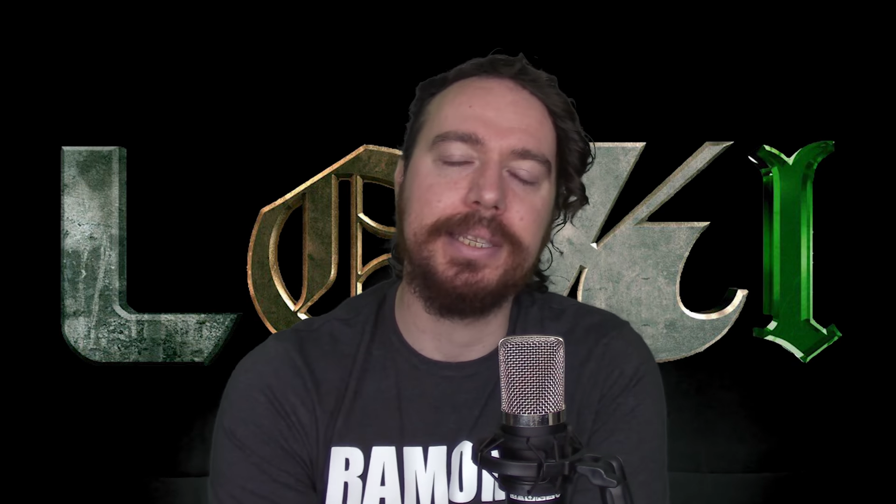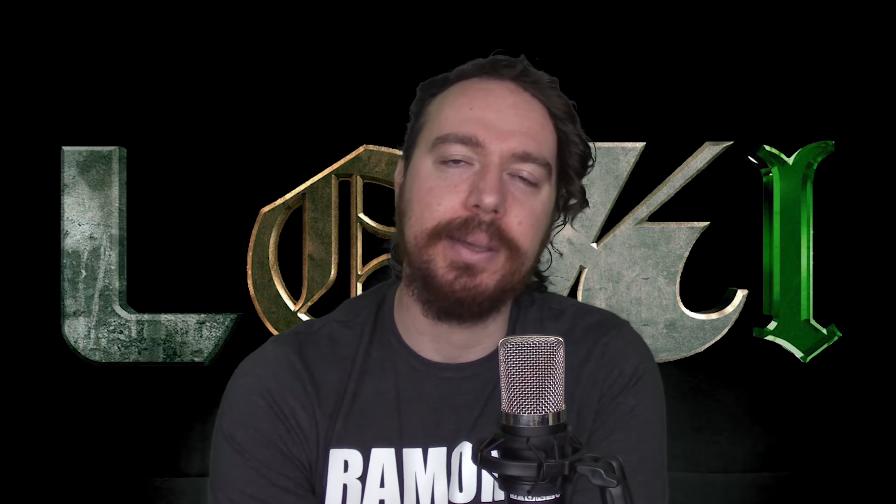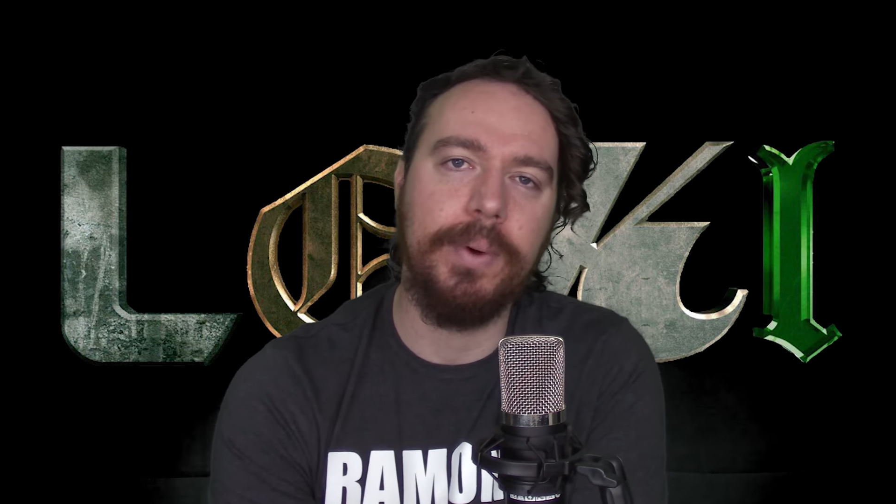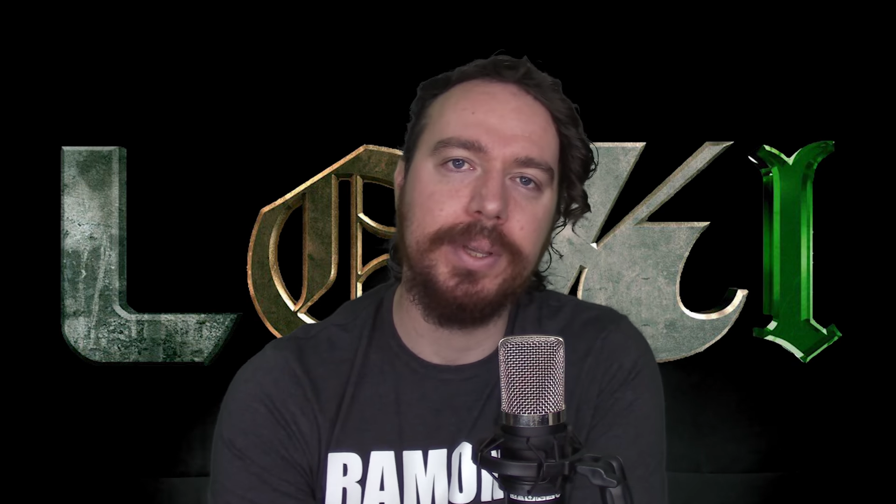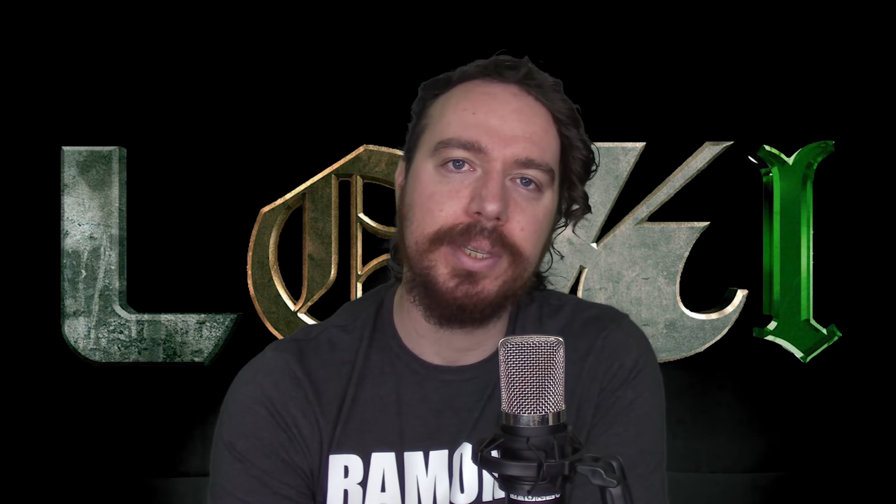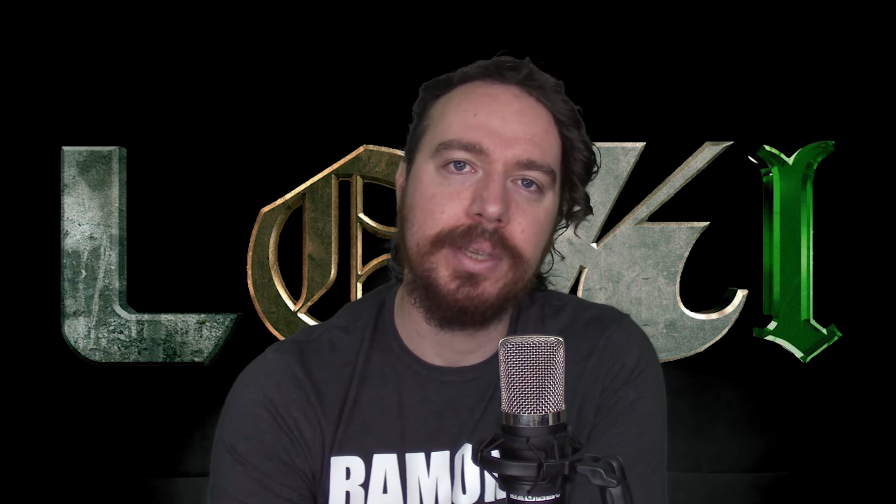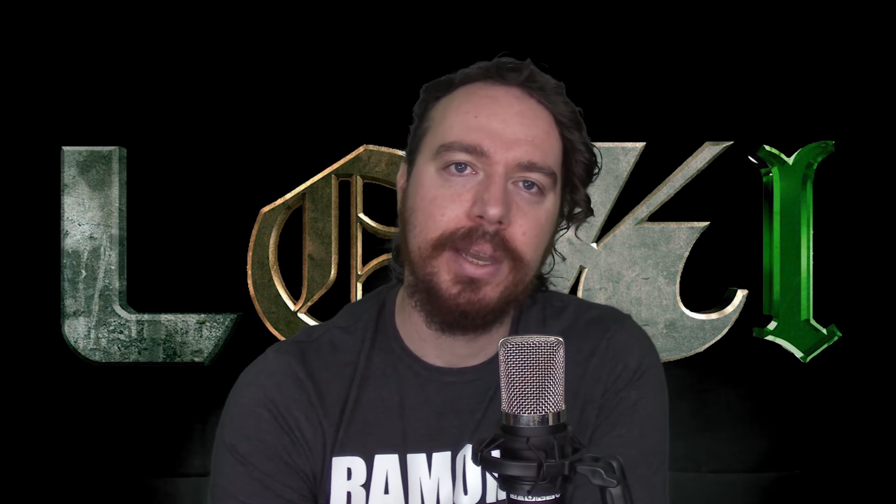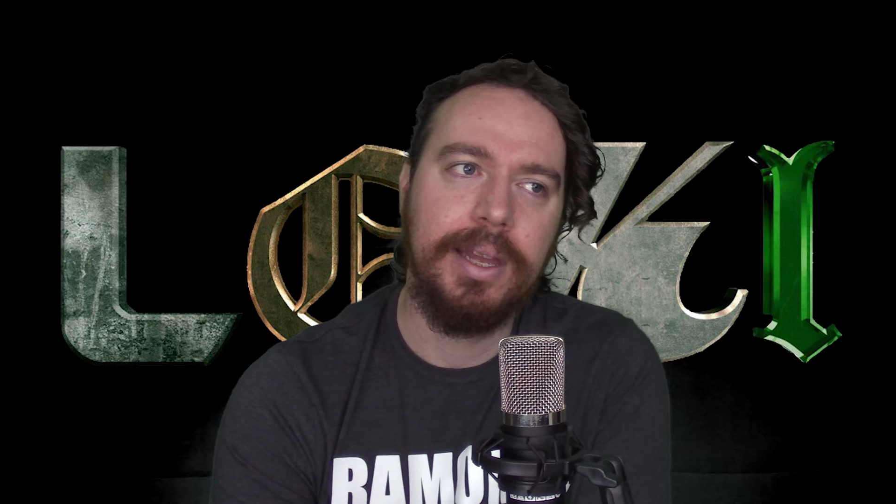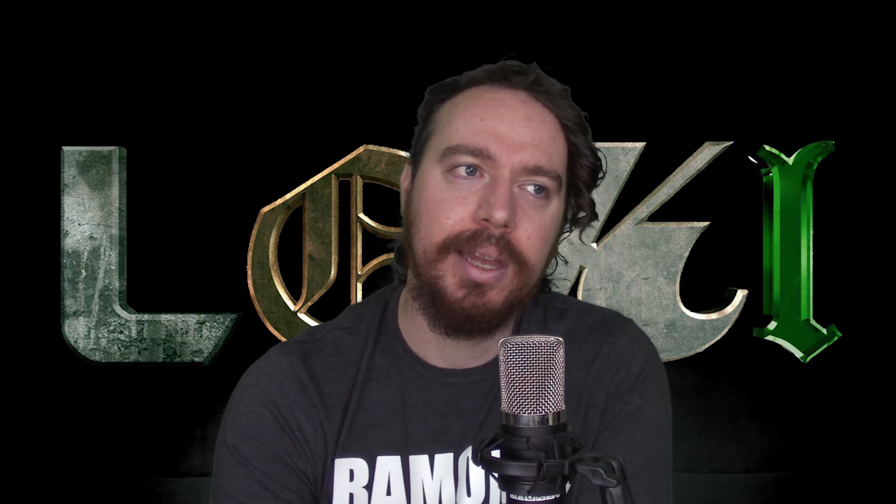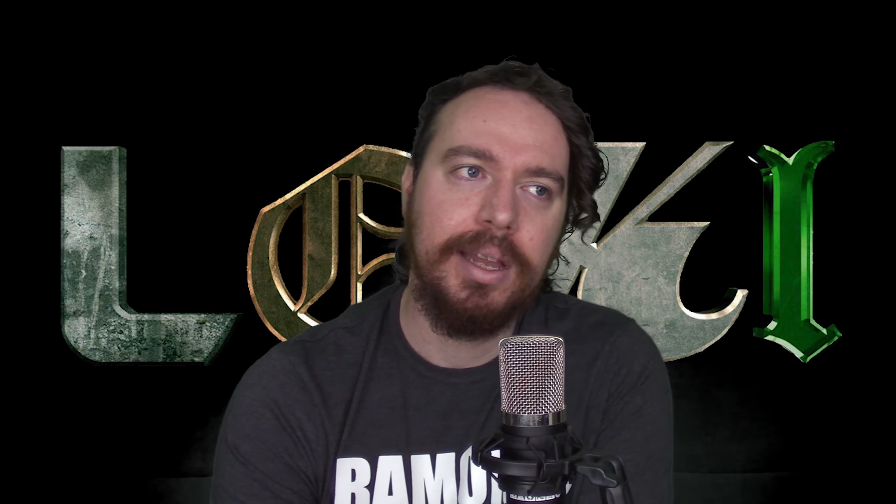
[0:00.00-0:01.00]
It was
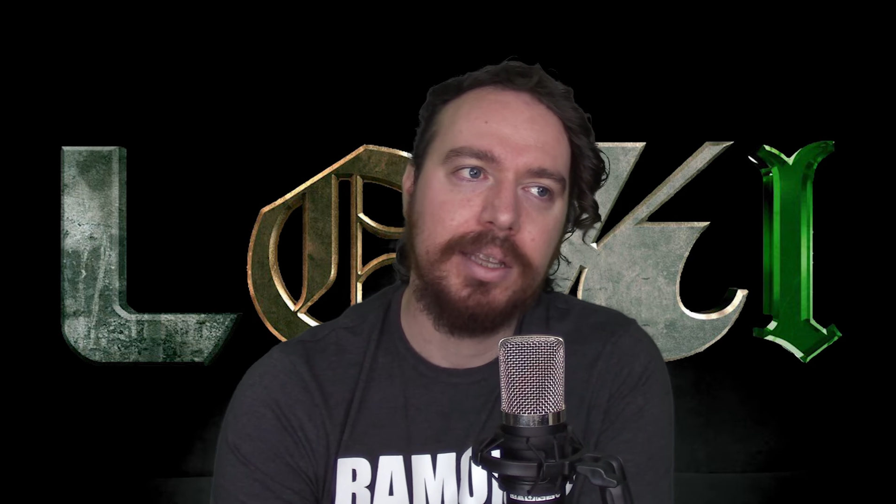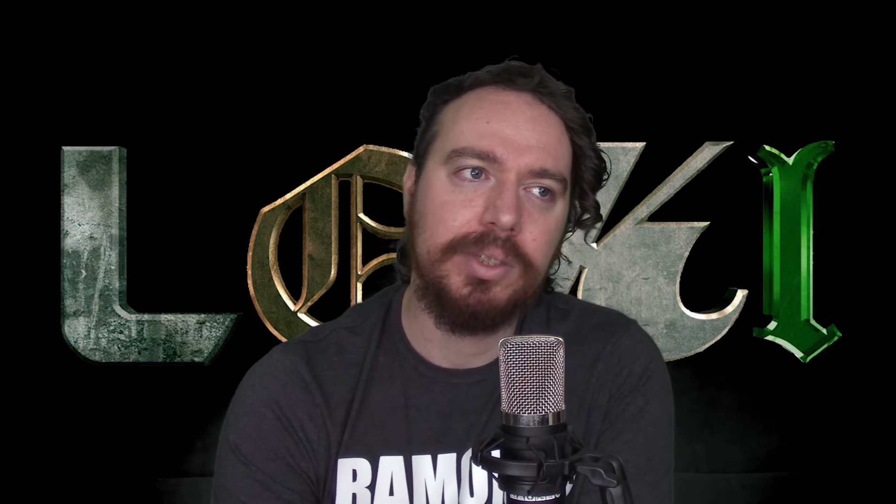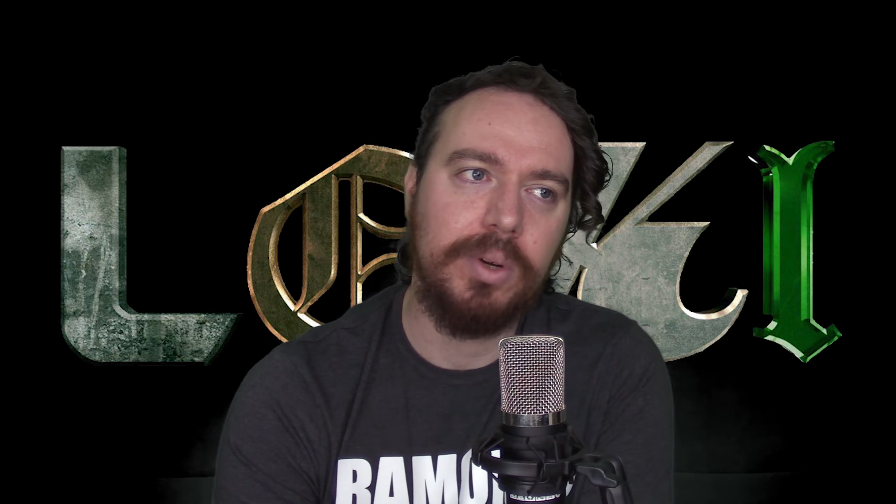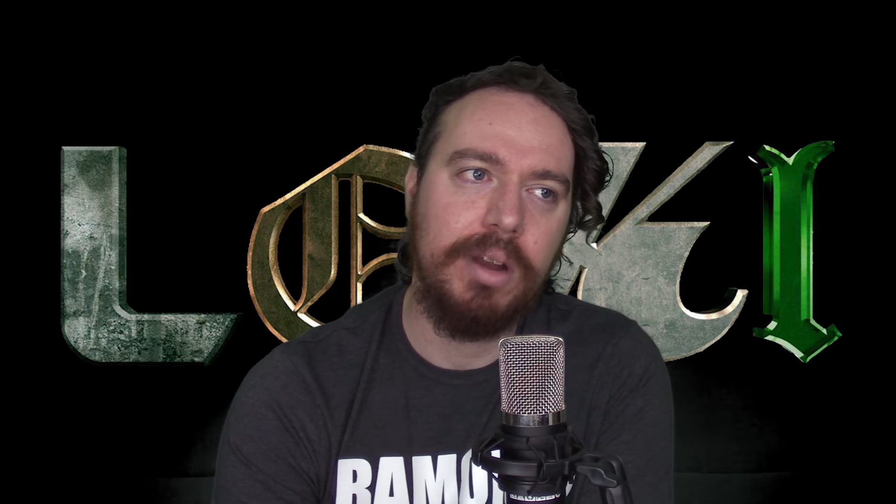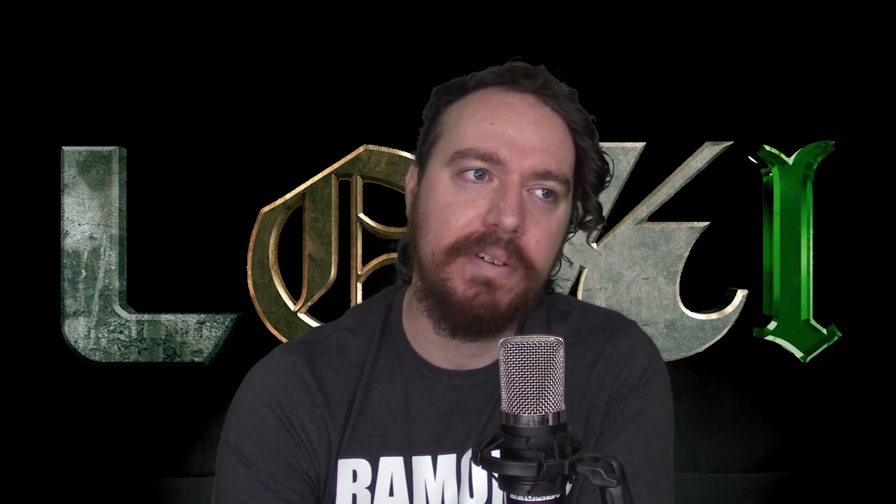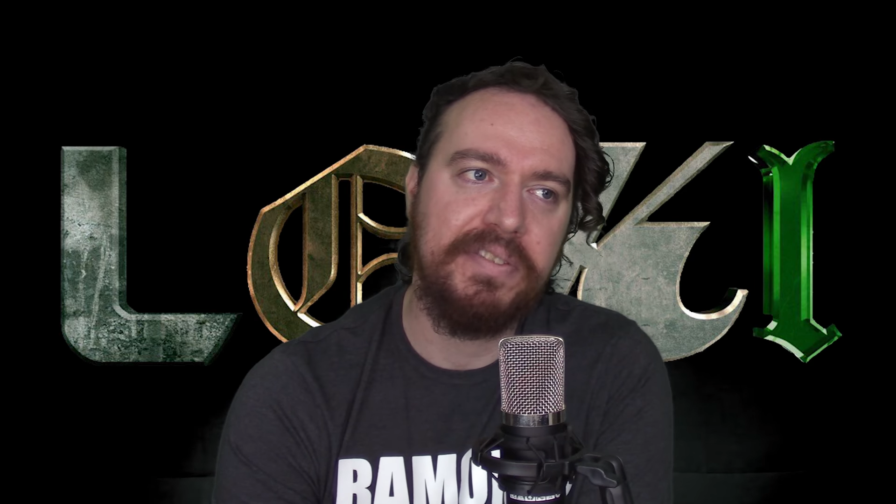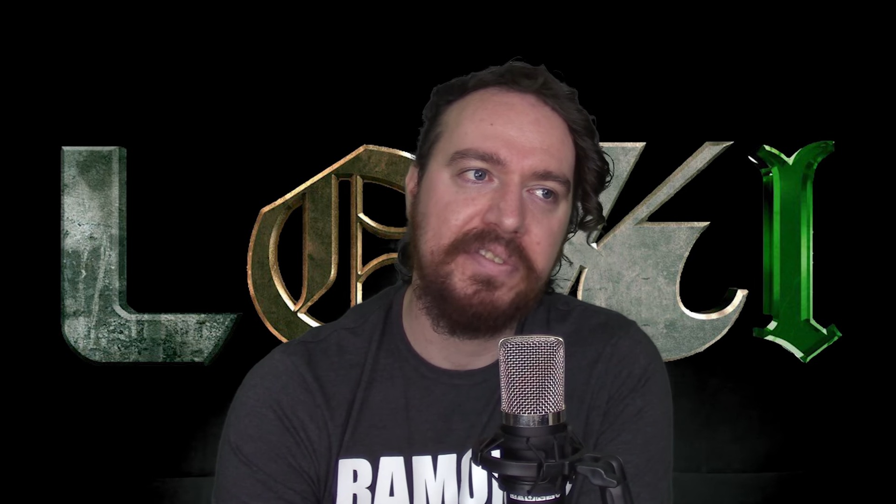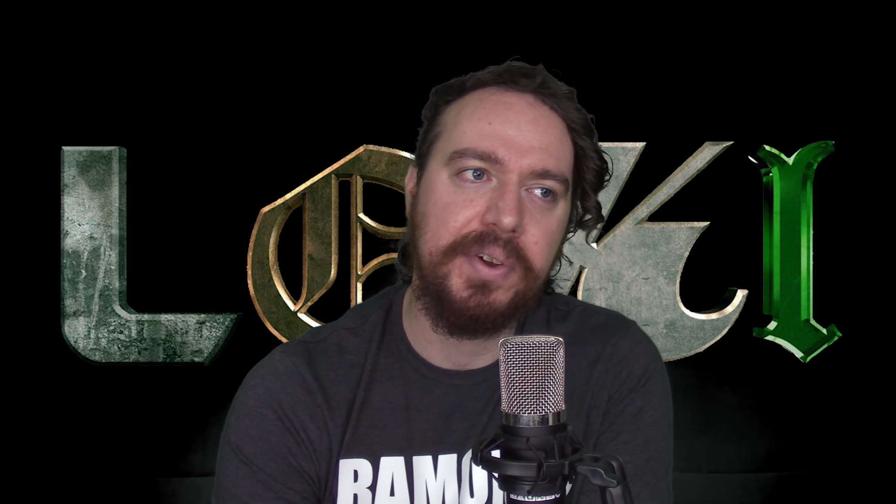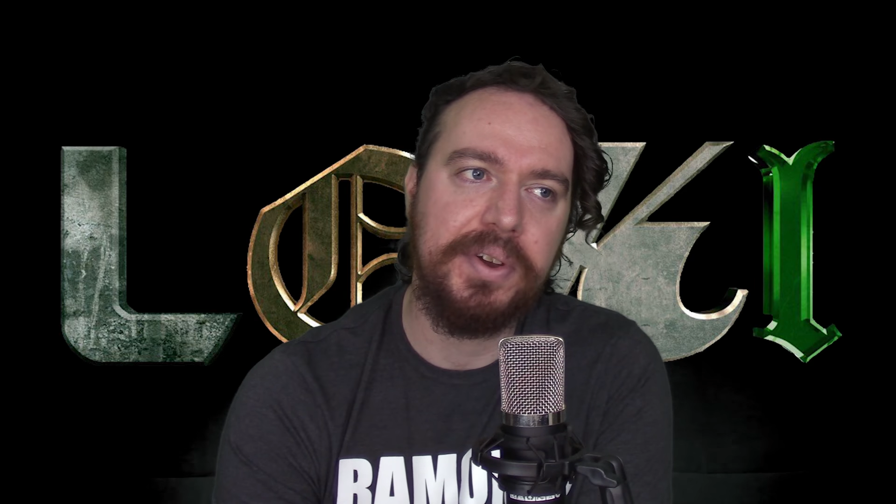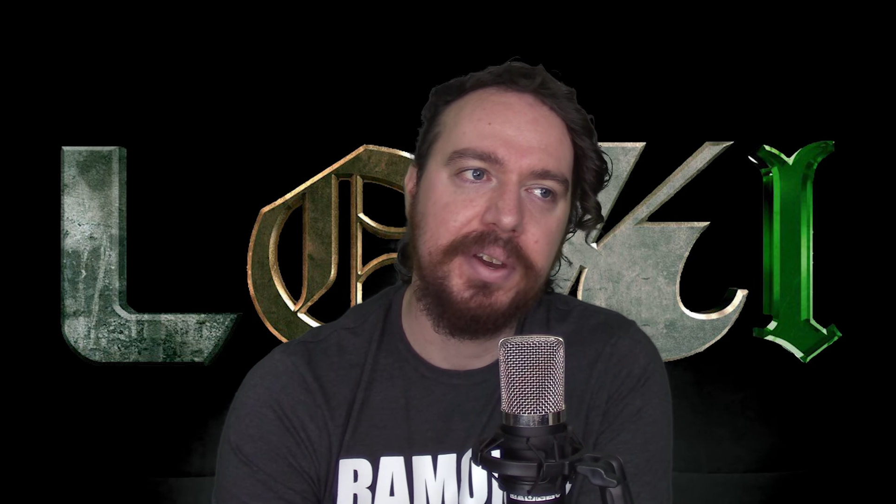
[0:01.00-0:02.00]
sort of a
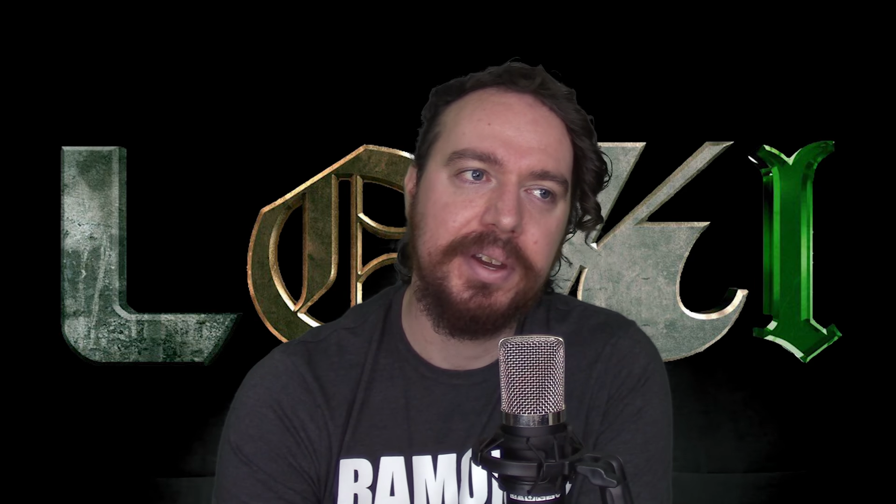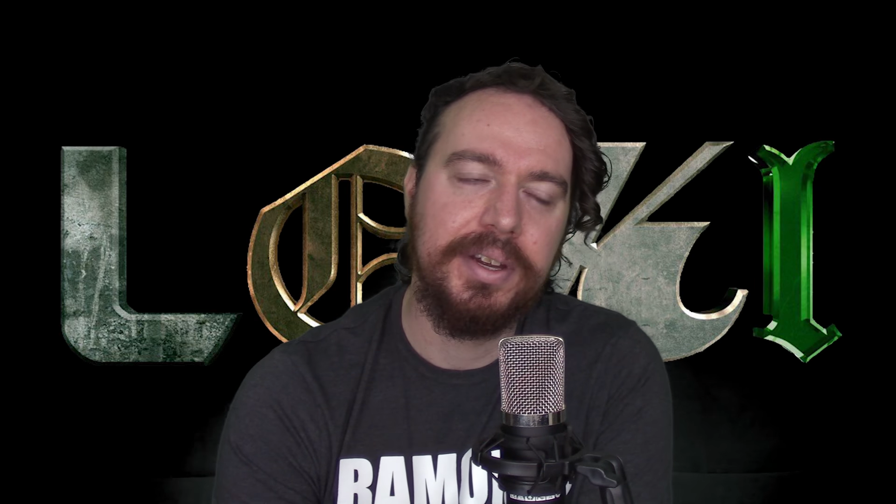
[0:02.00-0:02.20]
fun...